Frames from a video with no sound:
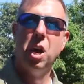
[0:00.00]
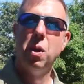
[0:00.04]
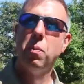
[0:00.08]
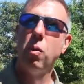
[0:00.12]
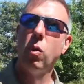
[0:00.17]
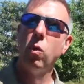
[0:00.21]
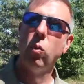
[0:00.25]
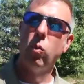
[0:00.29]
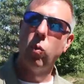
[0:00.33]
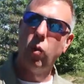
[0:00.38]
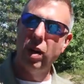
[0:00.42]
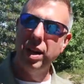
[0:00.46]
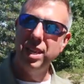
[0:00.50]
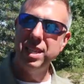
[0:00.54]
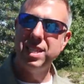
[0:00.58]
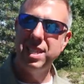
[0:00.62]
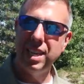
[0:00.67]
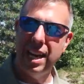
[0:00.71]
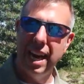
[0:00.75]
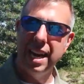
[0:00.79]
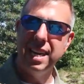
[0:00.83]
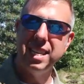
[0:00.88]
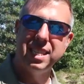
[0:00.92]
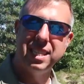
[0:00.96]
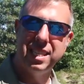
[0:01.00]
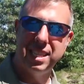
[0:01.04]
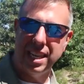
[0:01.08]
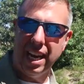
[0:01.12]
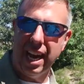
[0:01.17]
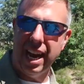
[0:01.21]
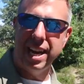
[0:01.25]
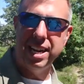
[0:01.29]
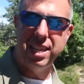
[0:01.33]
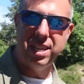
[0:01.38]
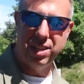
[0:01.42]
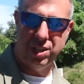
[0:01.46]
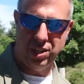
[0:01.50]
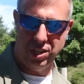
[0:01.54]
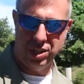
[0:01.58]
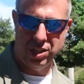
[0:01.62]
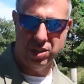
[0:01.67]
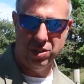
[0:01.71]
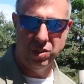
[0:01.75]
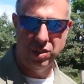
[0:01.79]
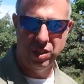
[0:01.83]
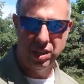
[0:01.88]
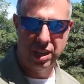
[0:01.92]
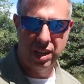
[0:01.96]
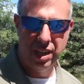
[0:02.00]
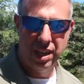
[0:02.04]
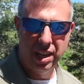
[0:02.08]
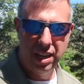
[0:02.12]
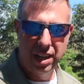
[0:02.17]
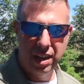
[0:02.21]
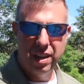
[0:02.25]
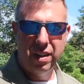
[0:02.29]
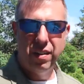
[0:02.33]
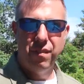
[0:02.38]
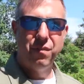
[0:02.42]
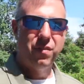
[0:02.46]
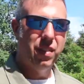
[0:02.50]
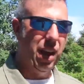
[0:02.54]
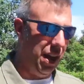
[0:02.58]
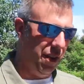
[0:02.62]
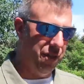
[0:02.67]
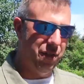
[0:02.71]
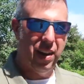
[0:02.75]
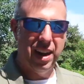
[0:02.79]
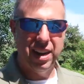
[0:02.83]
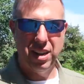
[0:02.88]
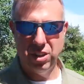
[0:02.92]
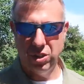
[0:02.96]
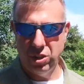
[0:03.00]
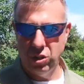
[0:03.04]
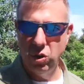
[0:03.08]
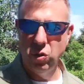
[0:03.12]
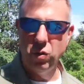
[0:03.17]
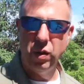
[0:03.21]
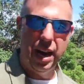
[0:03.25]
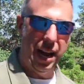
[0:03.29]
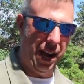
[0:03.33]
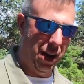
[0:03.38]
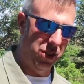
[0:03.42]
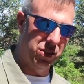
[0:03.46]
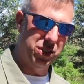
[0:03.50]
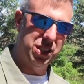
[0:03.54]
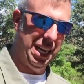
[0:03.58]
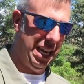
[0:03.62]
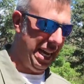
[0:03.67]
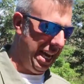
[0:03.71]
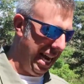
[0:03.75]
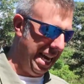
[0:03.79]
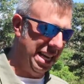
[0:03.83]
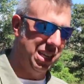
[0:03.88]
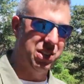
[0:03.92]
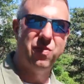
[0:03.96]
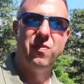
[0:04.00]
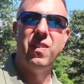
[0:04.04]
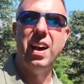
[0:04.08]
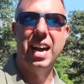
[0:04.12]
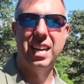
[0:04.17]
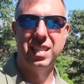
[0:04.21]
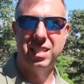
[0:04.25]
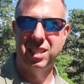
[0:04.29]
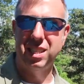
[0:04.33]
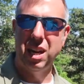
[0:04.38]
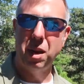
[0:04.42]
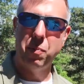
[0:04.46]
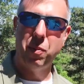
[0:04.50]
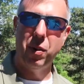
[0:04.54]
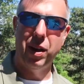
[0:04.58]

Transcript: But once I decide to shoot, I fire two rounds as fast as I